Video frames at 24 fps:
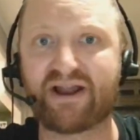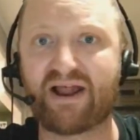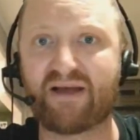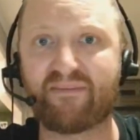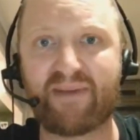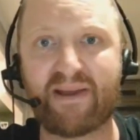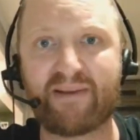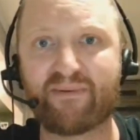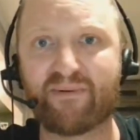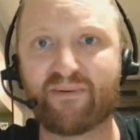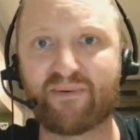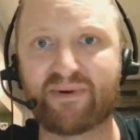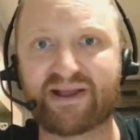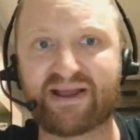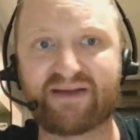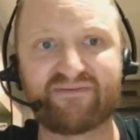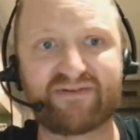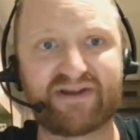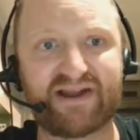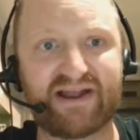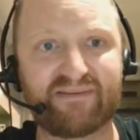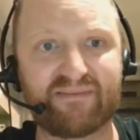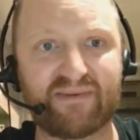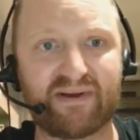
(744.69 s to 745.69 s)
People were
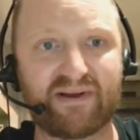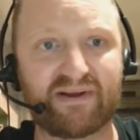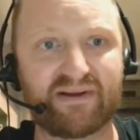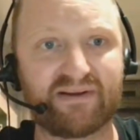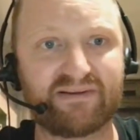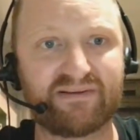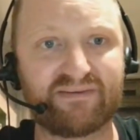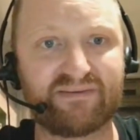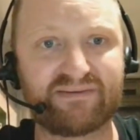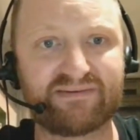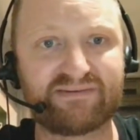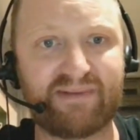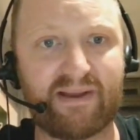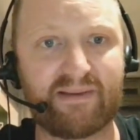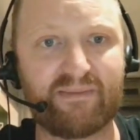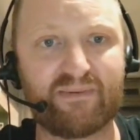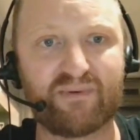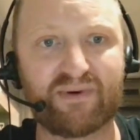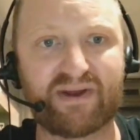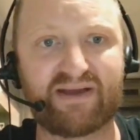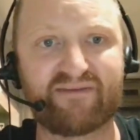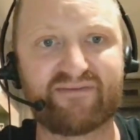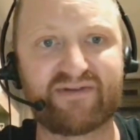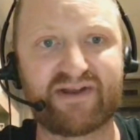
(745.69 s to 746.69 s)
giving him a
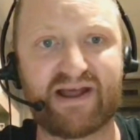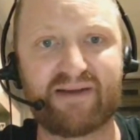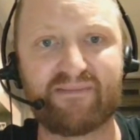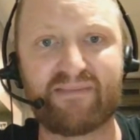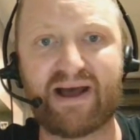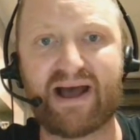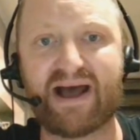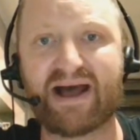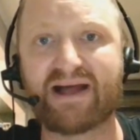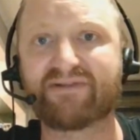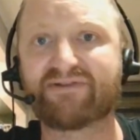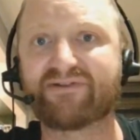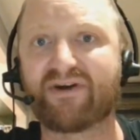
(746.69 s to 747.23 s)
hard